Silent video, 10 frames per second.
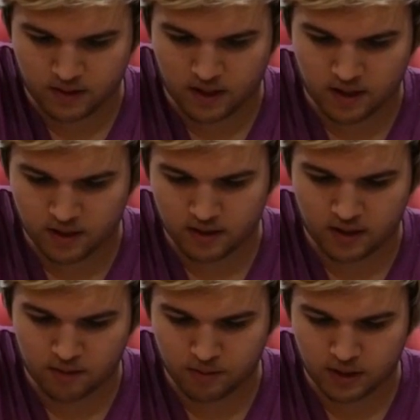And
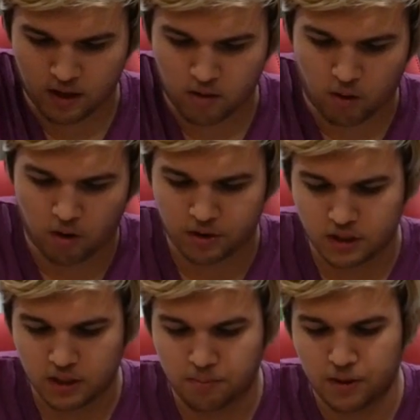there we go. Our
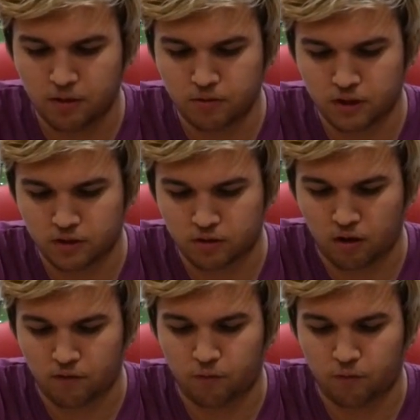CPU is installed,